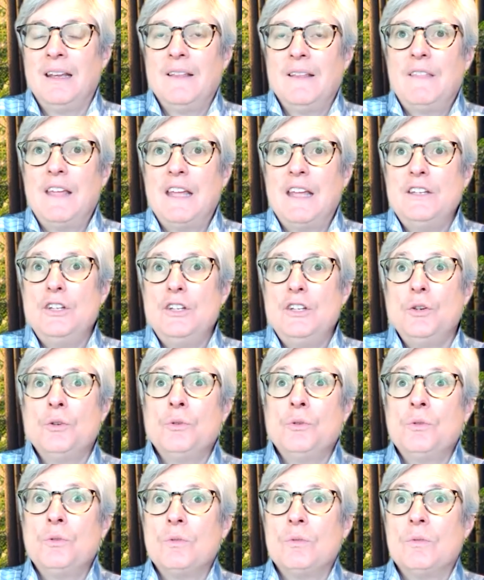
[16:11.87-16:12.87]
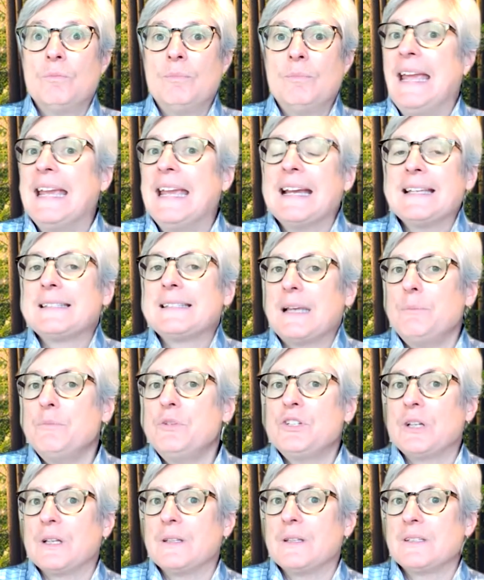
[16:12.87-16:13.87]
then you make
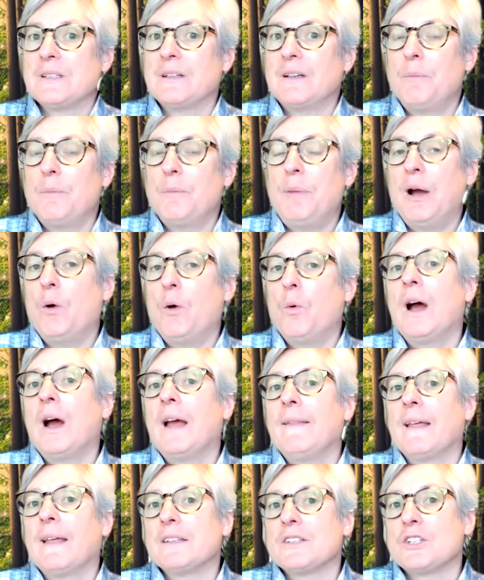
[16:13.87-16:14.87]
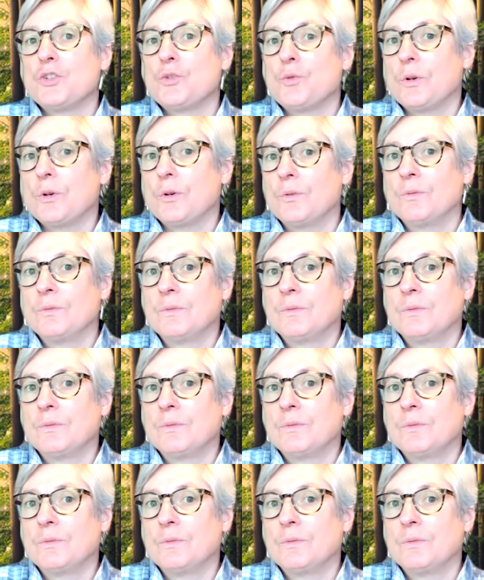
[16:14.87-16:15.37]
assumptions about why that's true.